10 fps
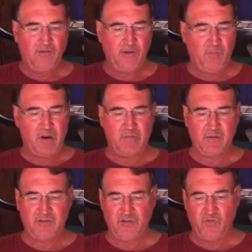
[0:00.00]
So you
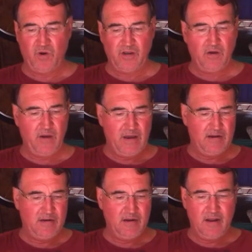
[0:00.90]
probably just want to go
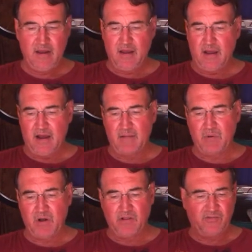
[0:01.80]
ahead and
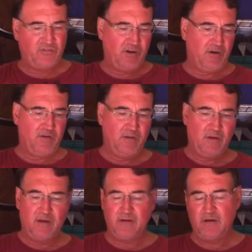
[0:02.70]
eyeball
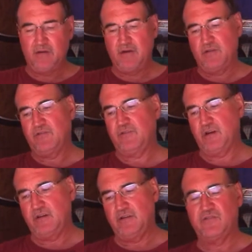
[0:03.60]
a near
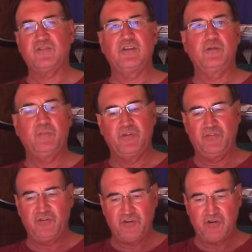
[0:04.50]
center
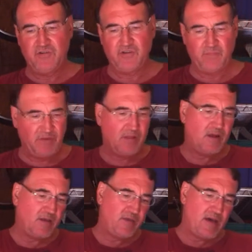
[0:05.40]
position, something
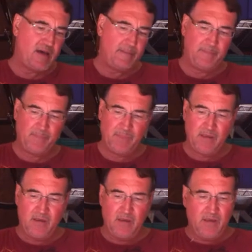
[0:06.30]
like that.
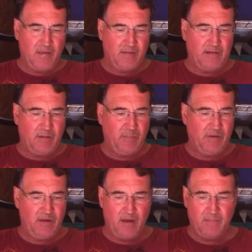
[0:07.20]
That'll
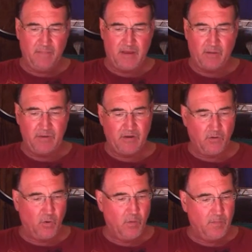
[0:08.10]
be
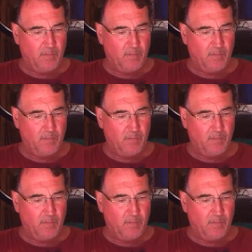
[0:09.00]
cool.